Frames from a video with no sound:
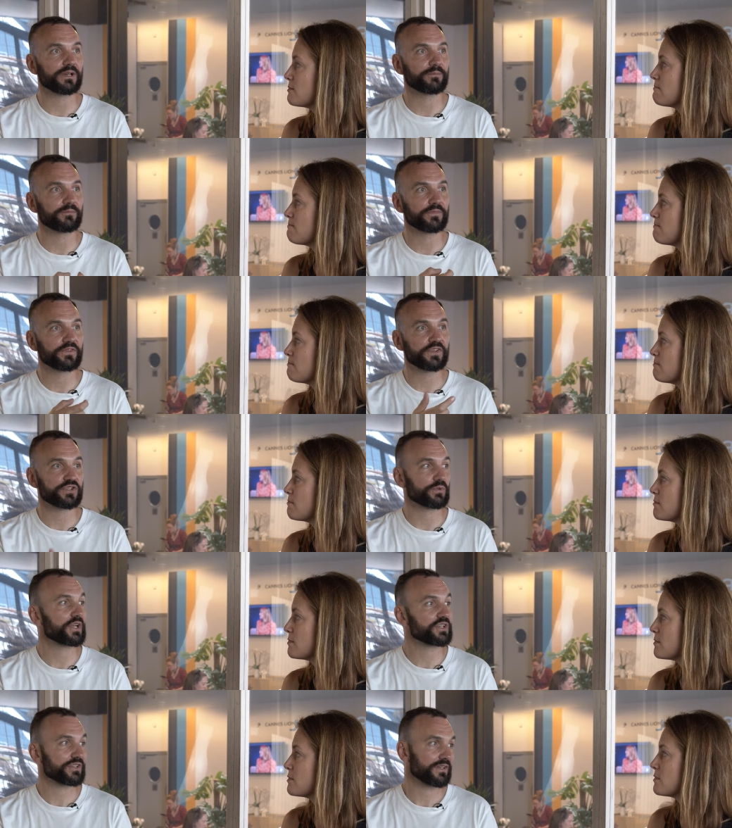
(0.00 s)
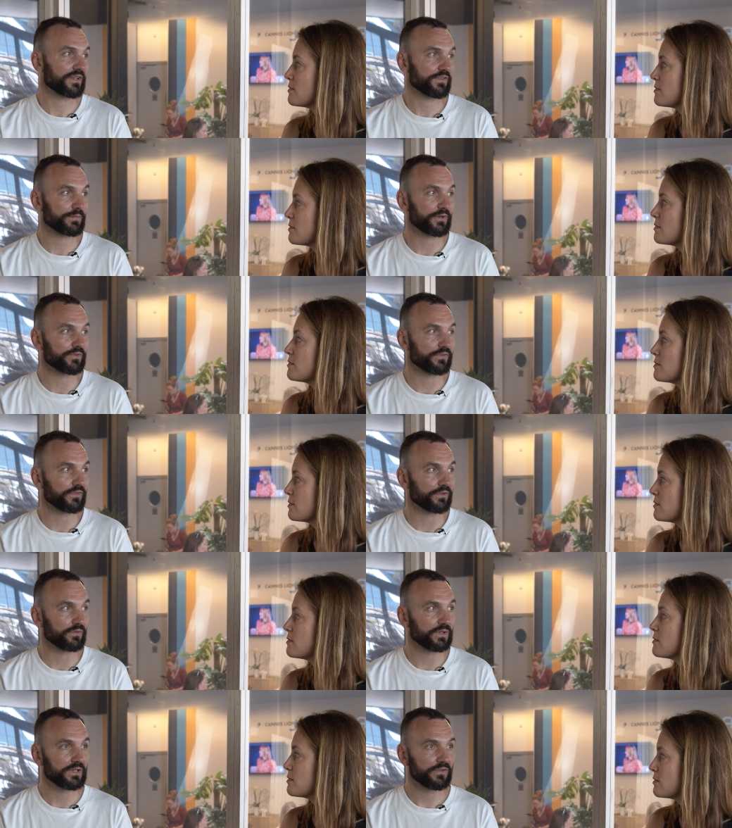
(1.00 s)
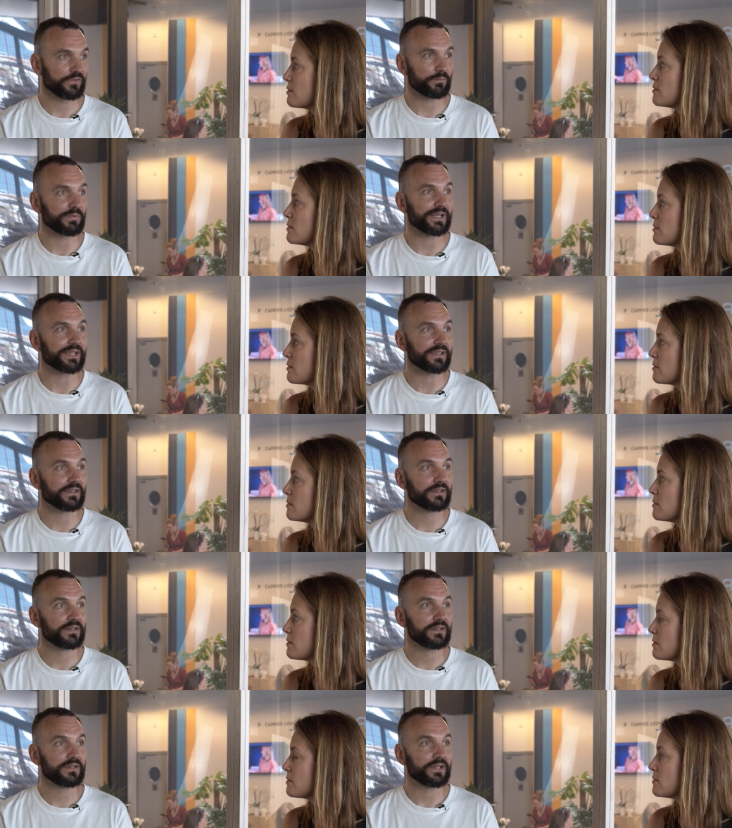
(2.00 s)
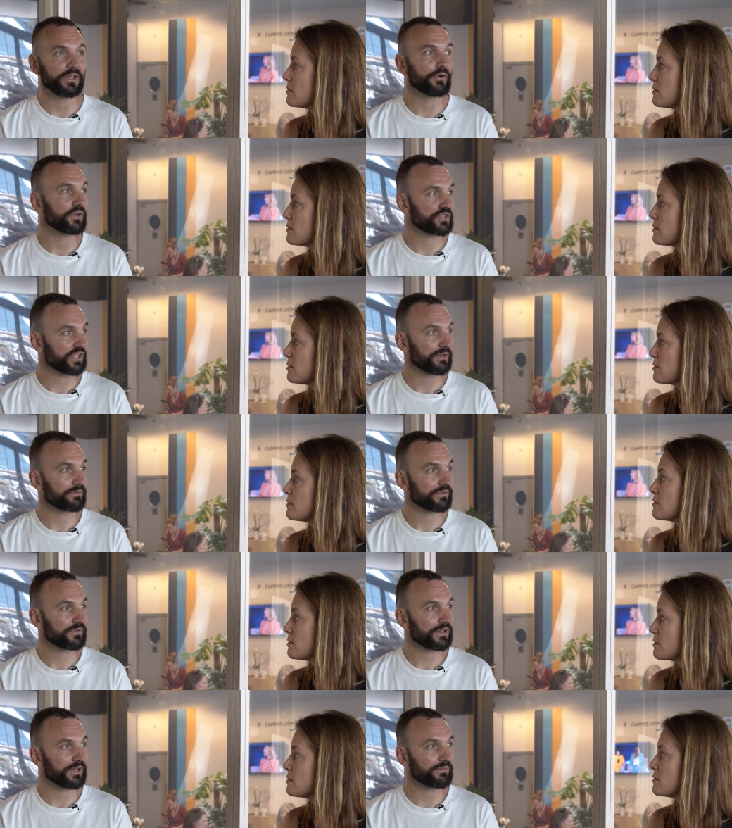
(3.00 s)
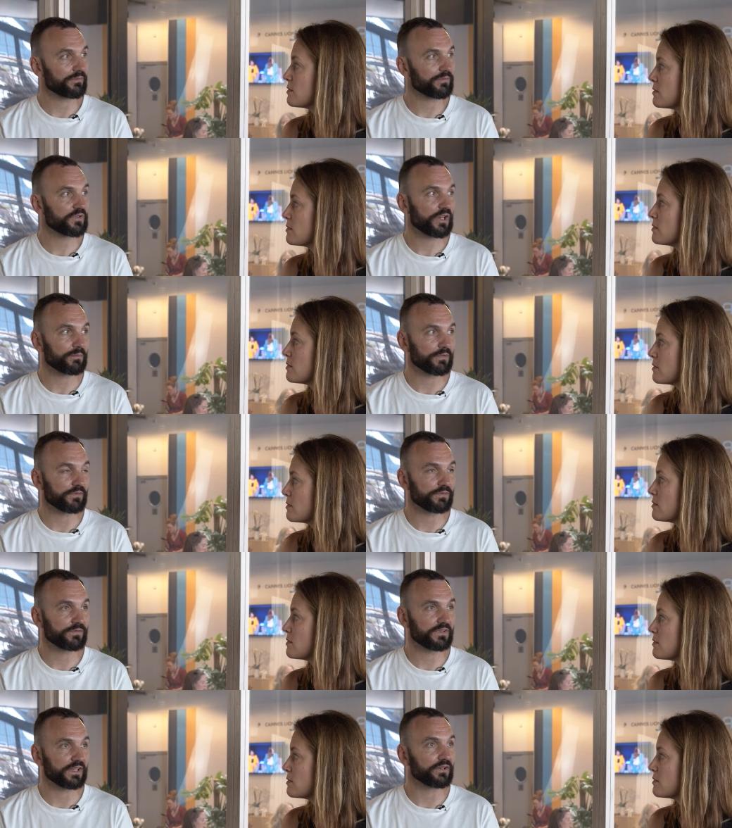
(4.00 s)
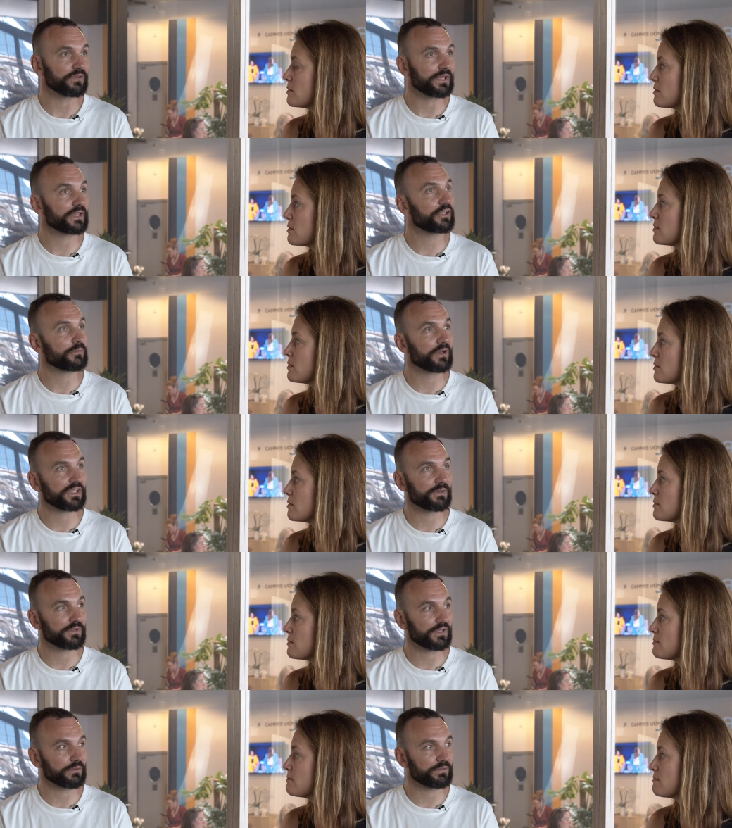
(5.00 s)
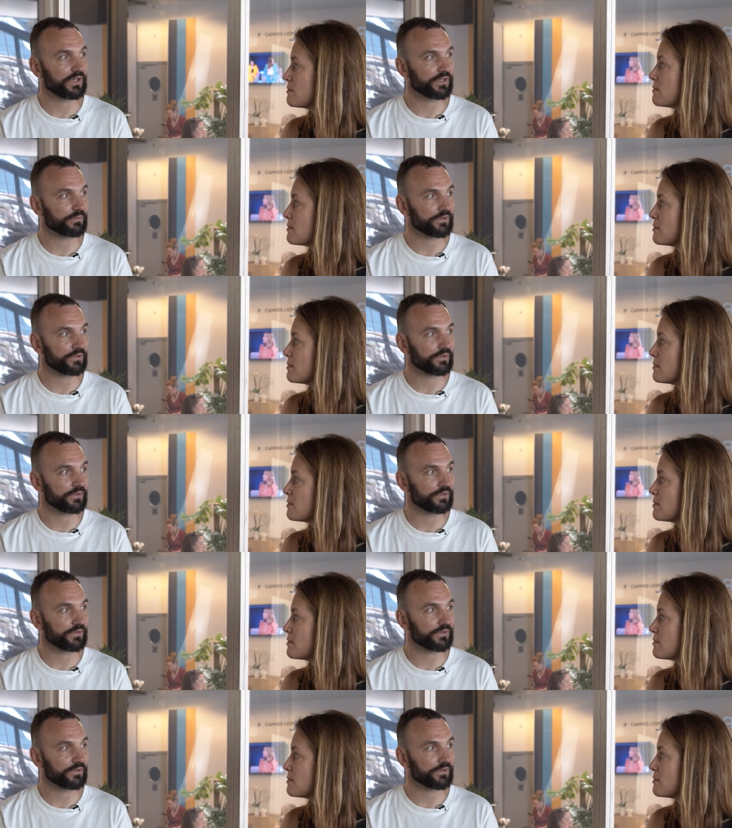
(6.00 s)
Speaker 1: um, situation as opposed to simply an ownership um, type of deal like you might get with other, other